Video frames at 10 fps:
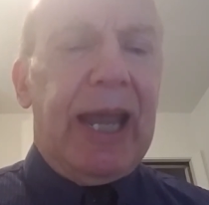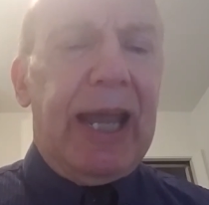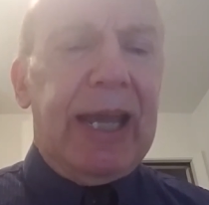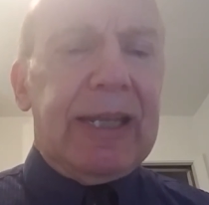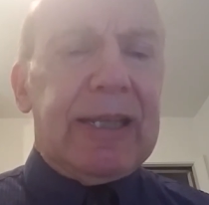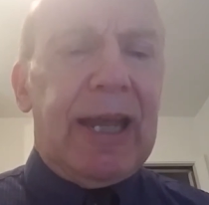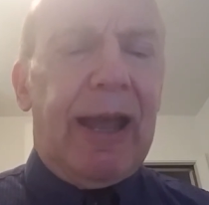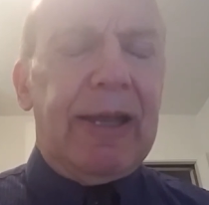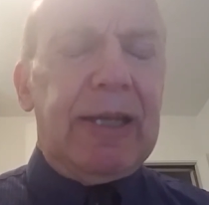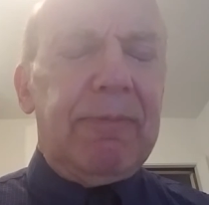And
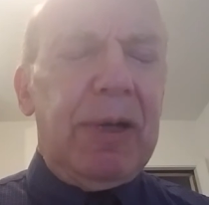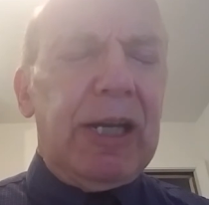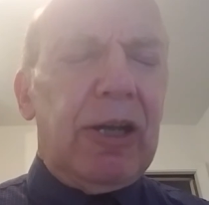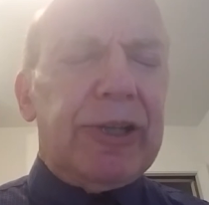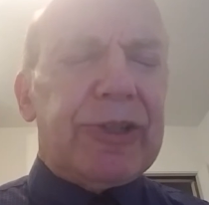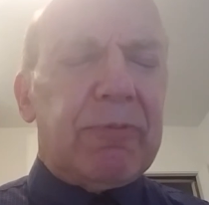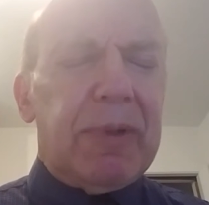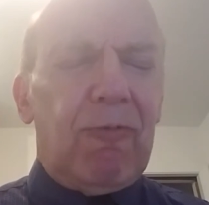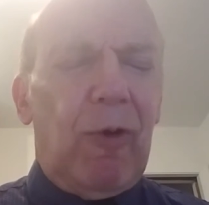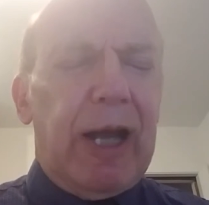you might
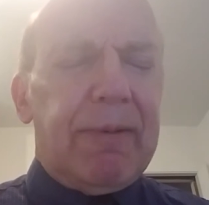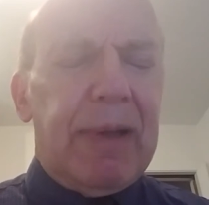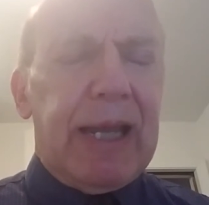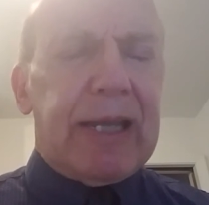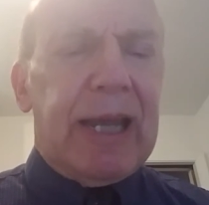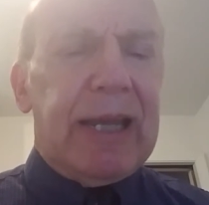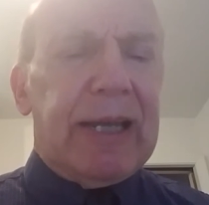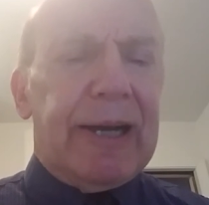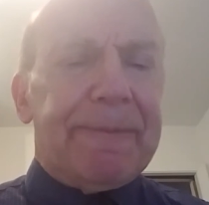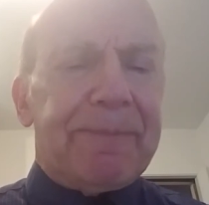also want to make
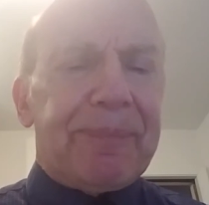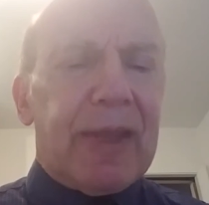a